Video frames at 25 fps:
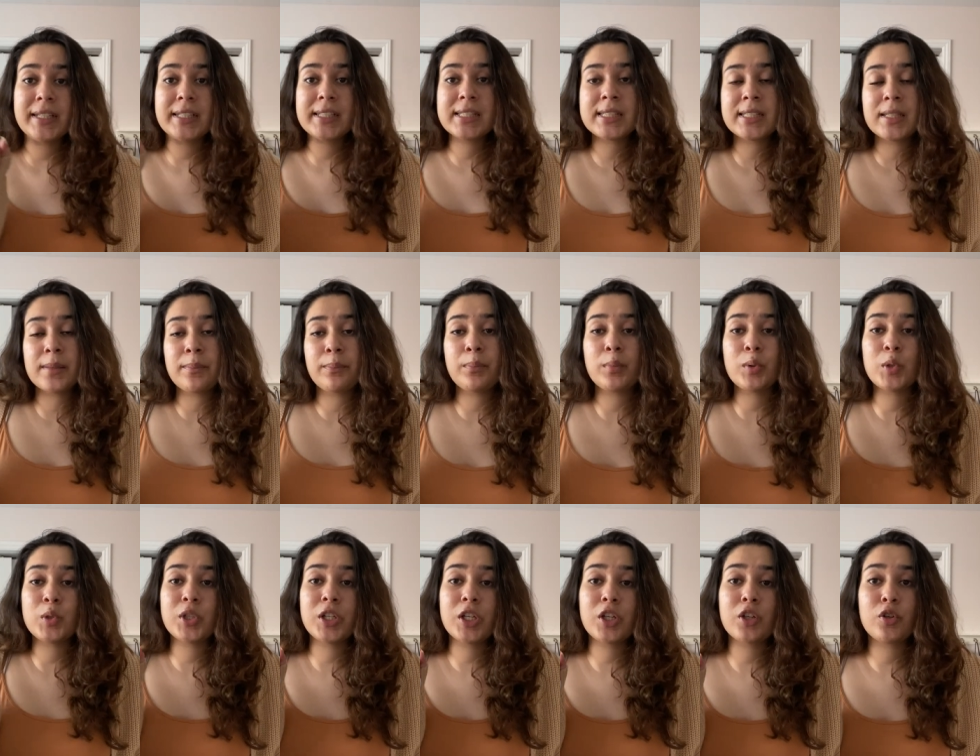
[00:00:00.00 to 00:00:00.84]
simple
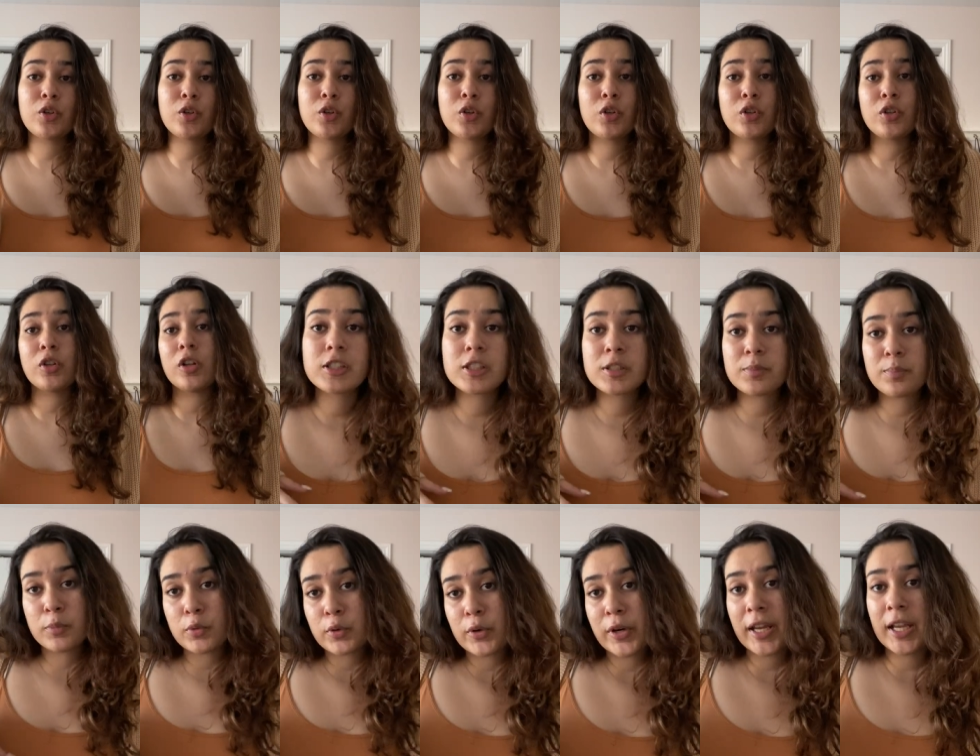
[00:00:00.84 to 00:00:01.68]
little
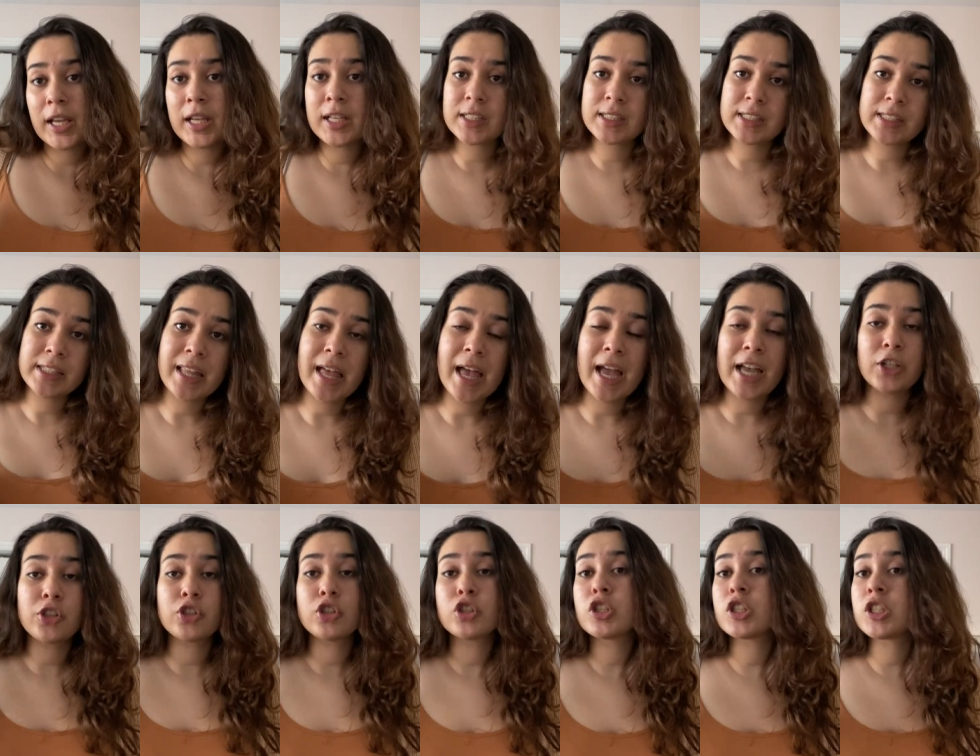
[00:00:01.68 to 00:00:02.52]
spring
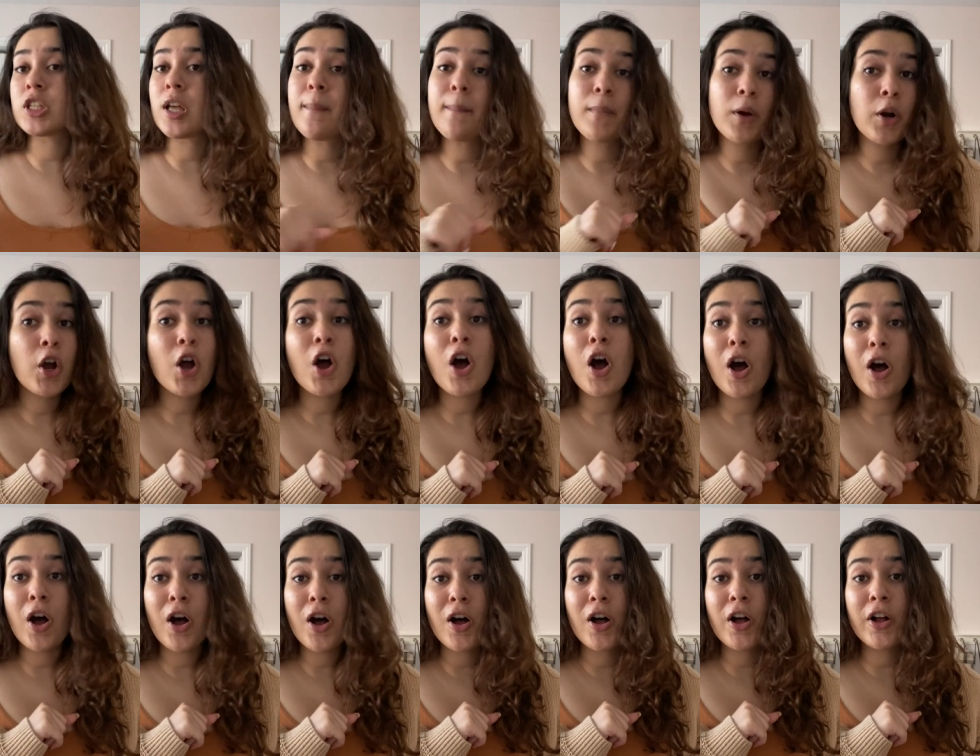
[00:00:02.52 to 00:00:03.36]
slash summer
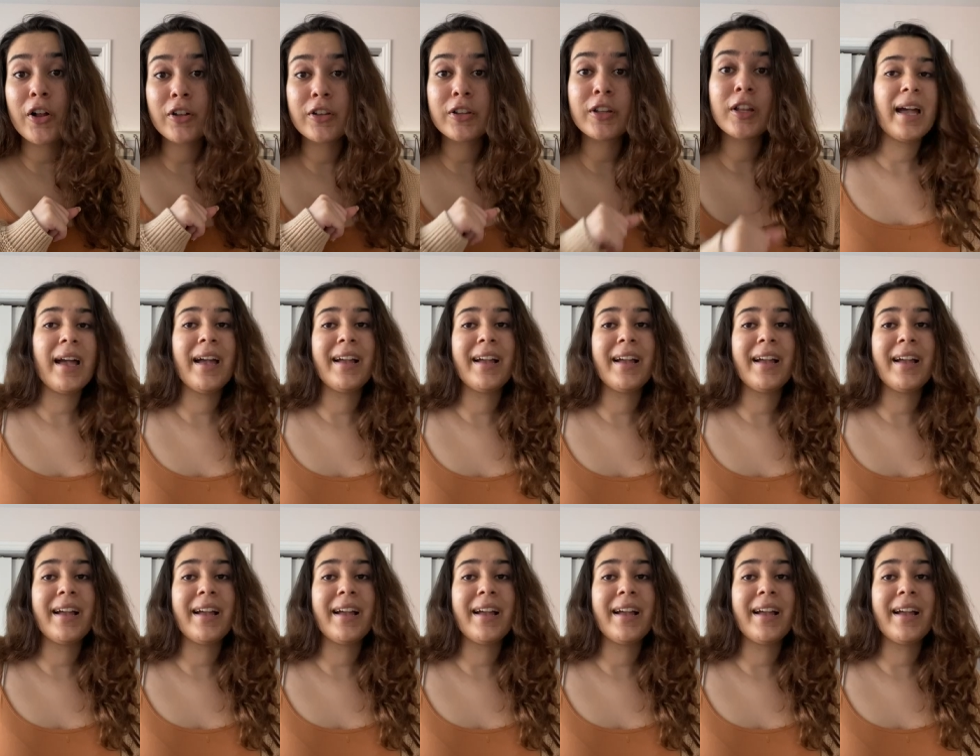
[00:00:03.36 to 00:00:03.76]
haul.